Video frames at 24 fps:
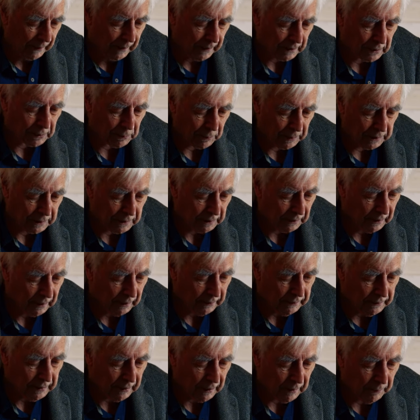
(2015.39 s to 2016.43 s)
As we
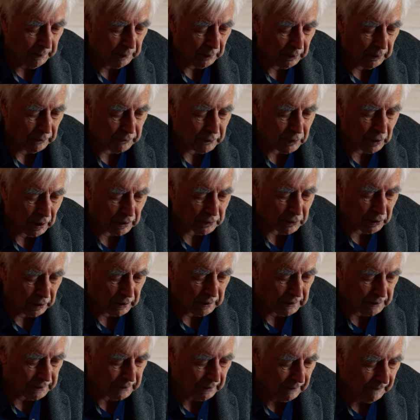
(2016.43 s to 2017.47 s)
turn to the book of
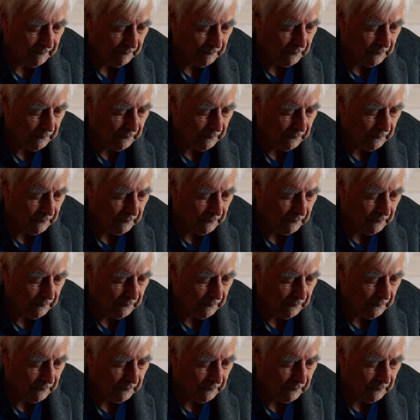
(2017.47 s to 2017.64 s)
Judges,